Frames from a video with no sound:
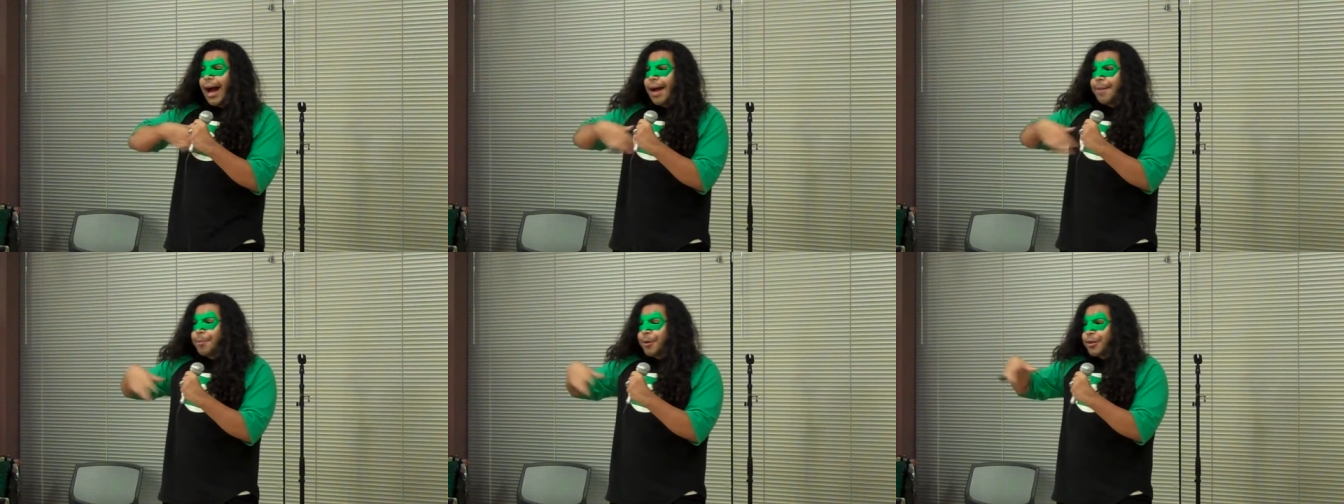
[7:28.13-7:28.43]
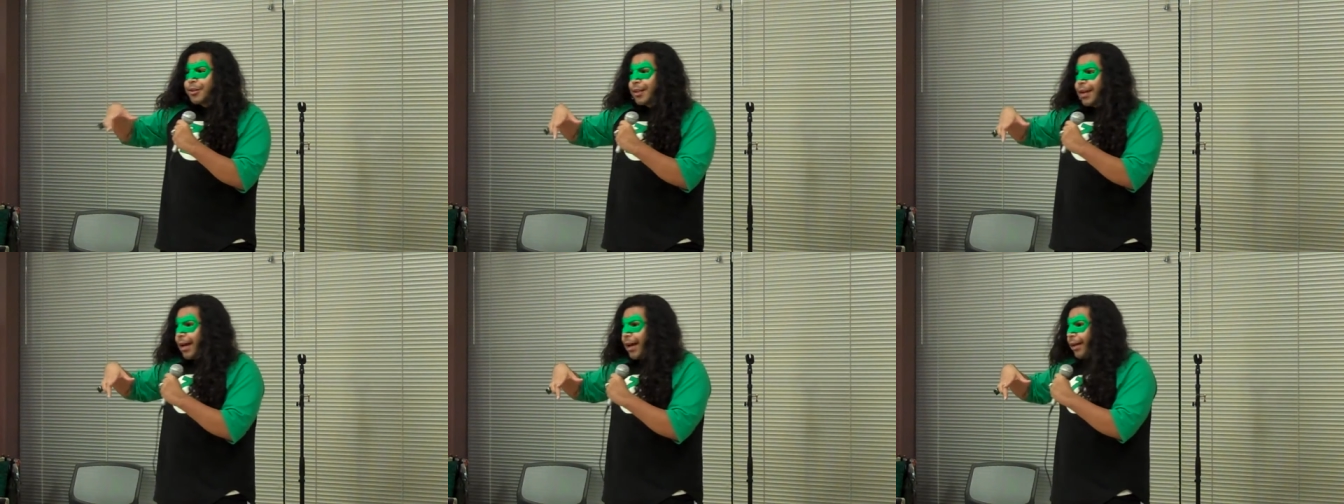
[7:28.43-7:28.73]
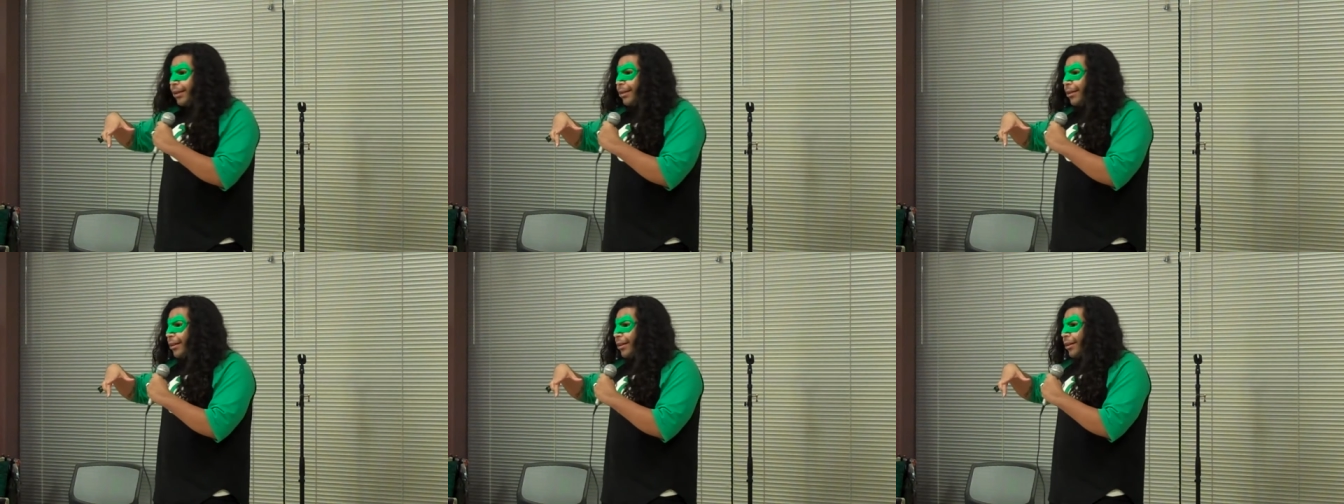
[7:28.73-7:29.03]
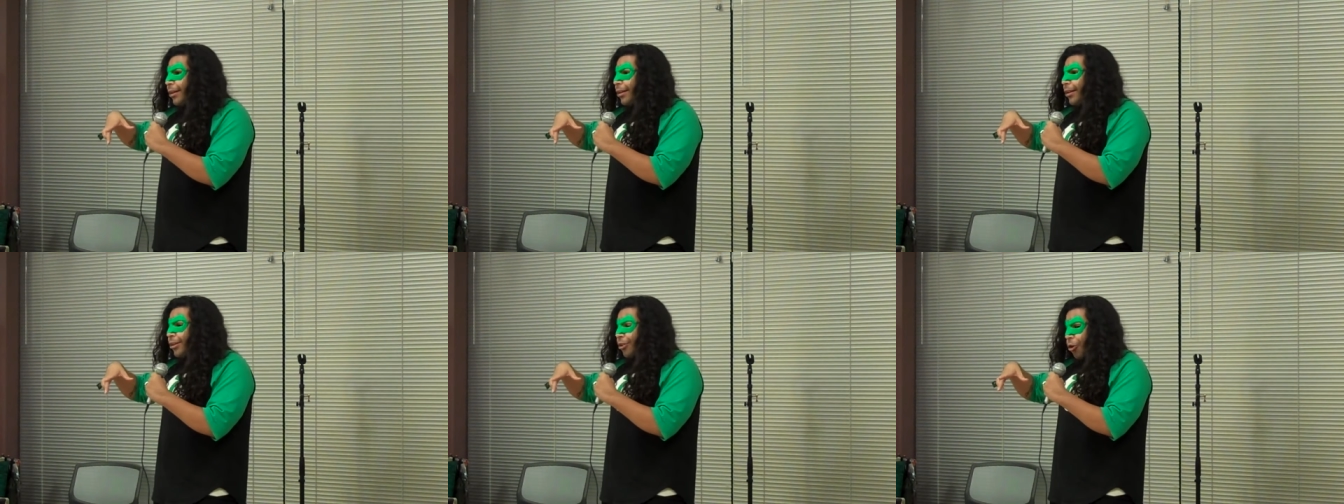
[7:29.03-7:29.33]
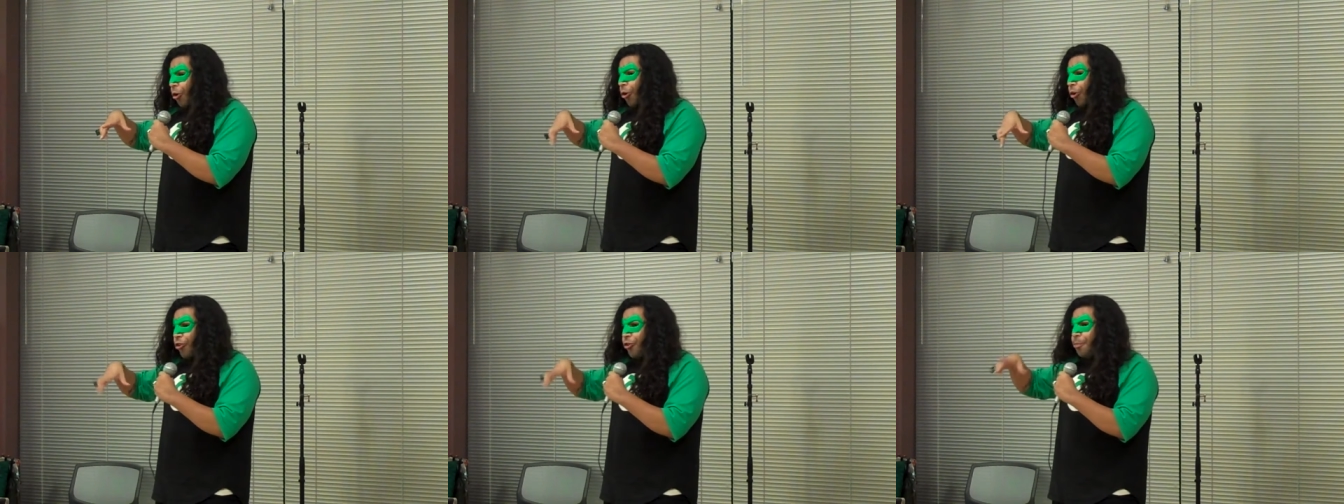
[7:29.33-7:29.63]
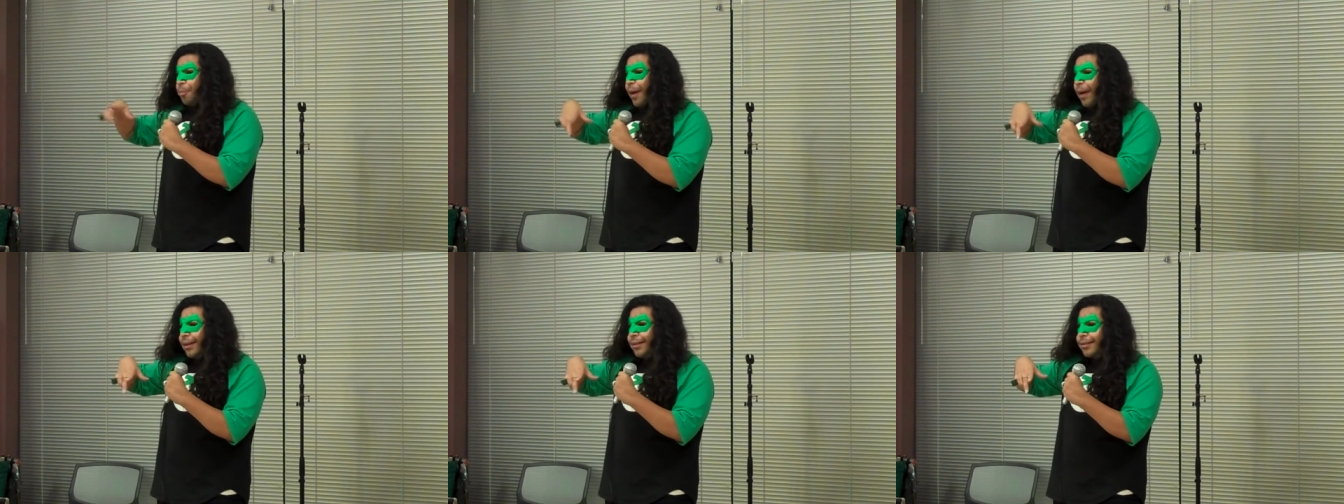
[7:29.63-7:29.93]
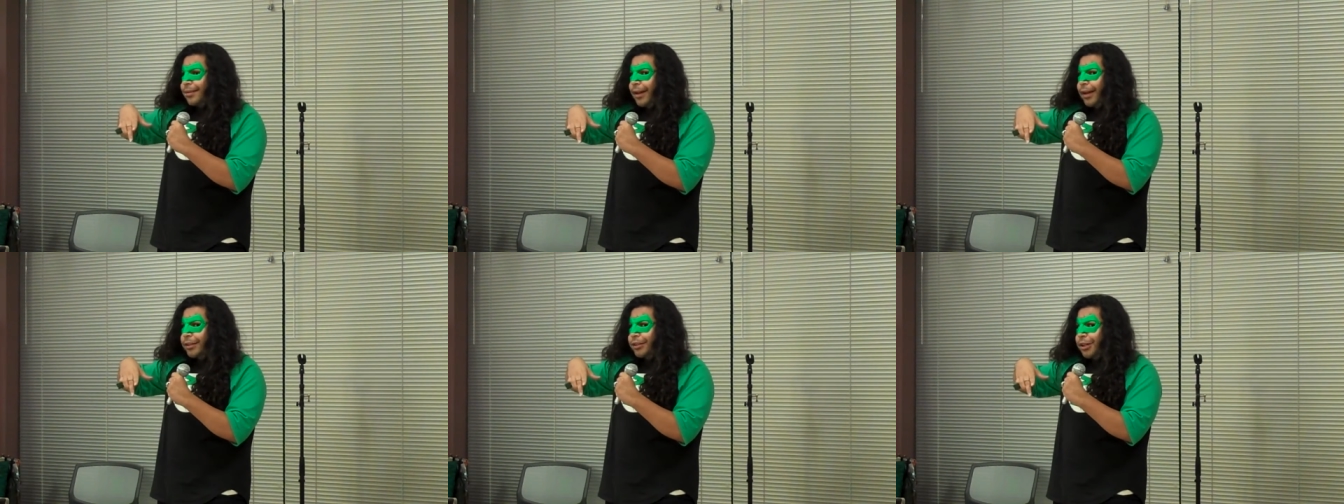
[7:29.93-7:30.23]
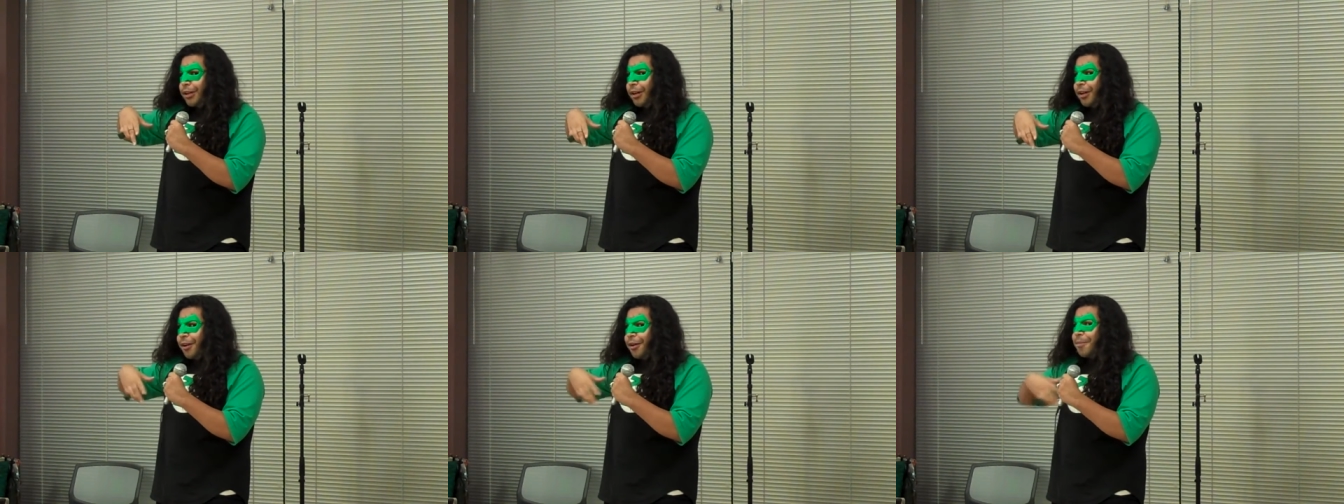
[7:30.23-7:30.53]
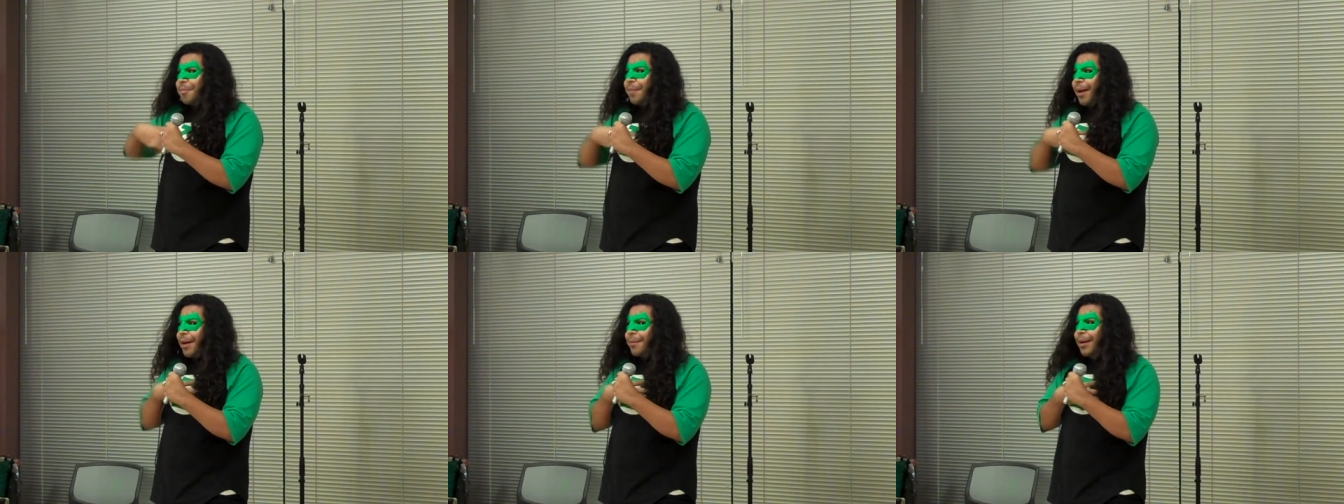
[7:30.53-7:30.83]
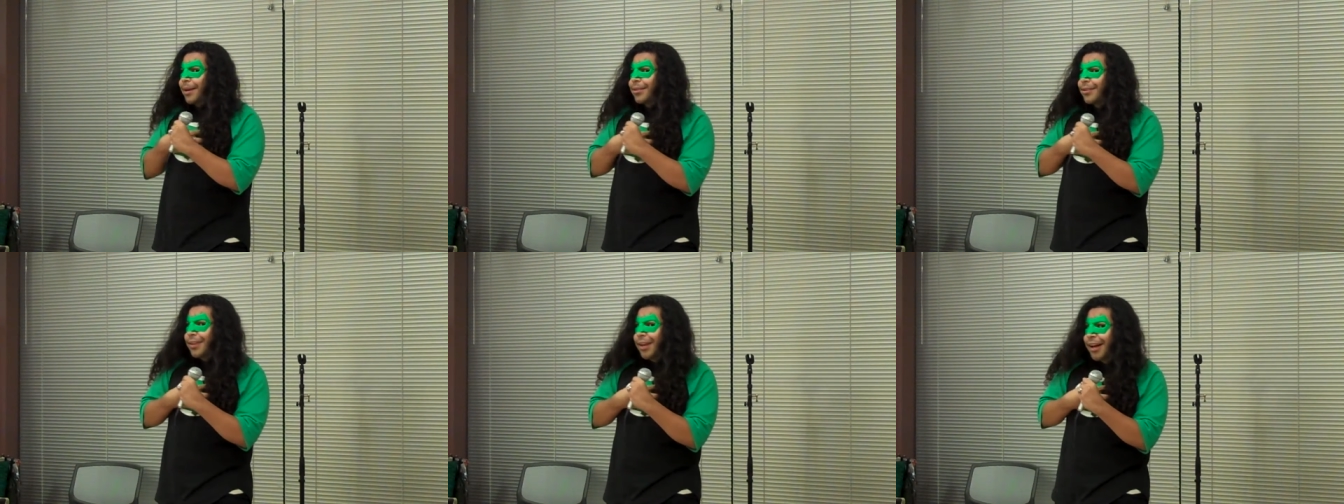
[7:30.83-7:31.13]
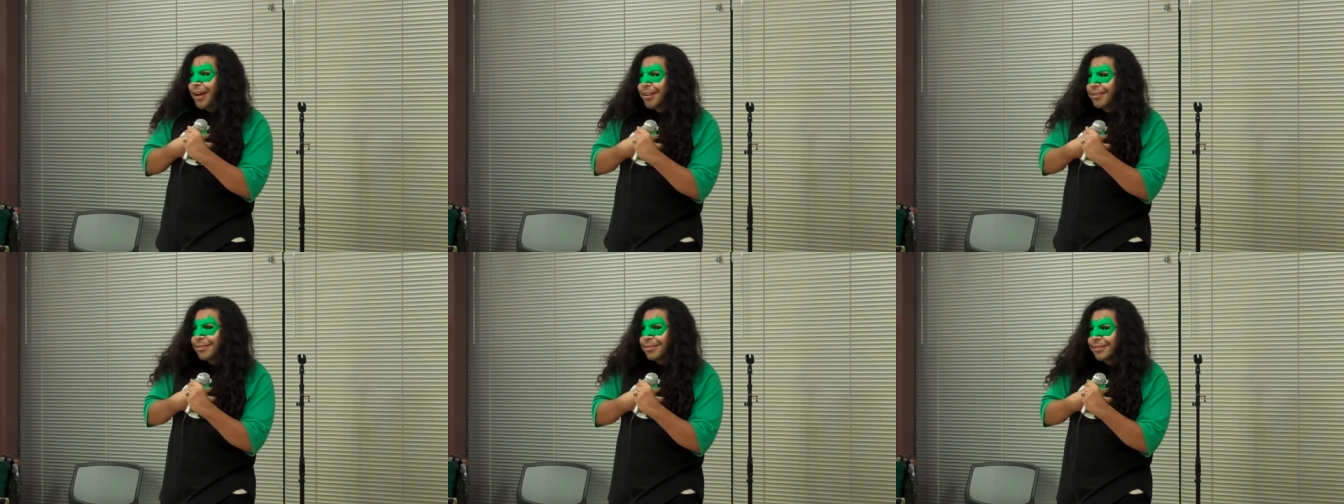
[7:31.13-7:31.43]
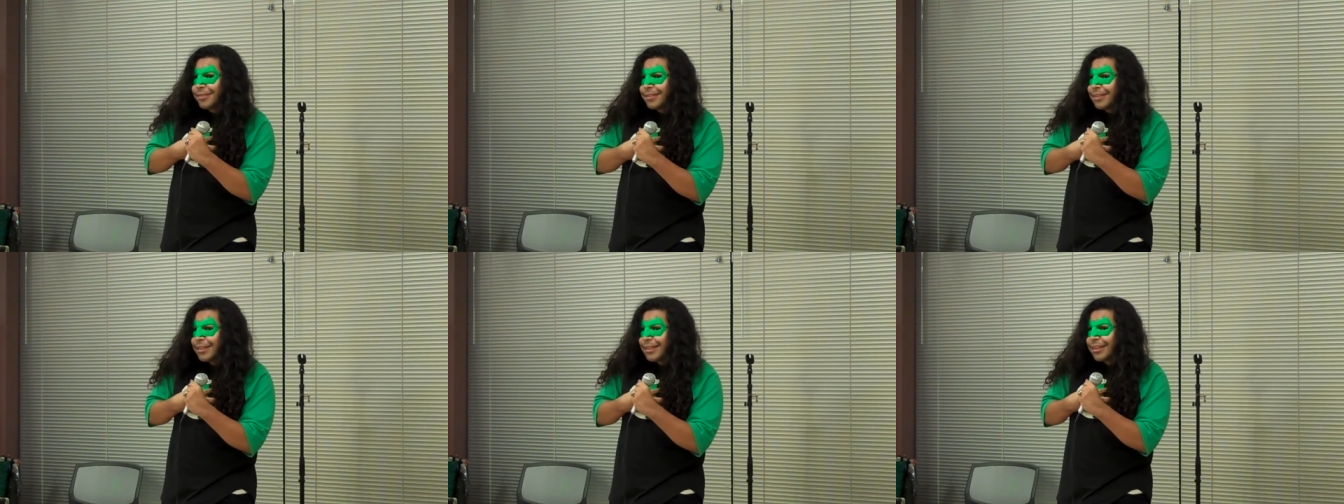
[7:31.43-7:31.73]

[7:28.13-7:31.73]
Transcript: I protect the whole space sector by myself.